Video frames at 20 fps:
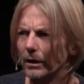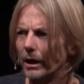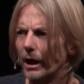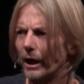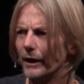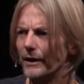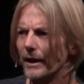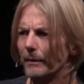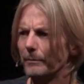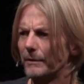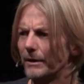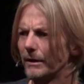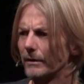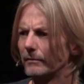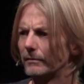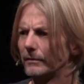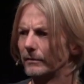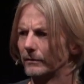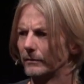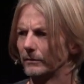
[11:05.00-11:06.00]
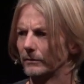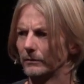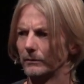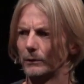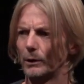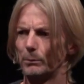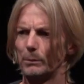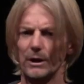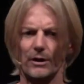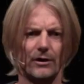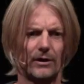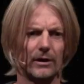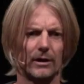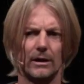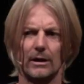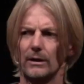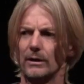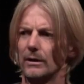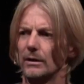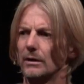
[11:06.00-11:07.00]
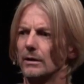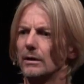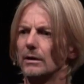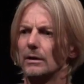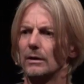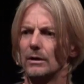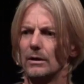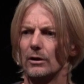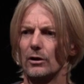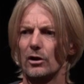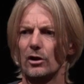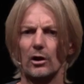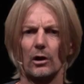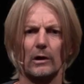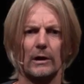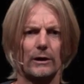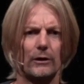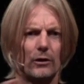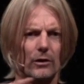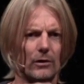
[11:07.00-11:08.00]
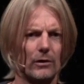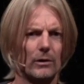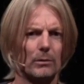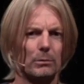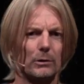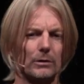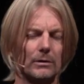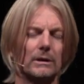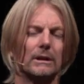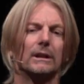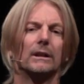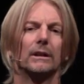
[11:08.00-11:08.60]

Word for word: Adaptive? Robust again? Solid, durable?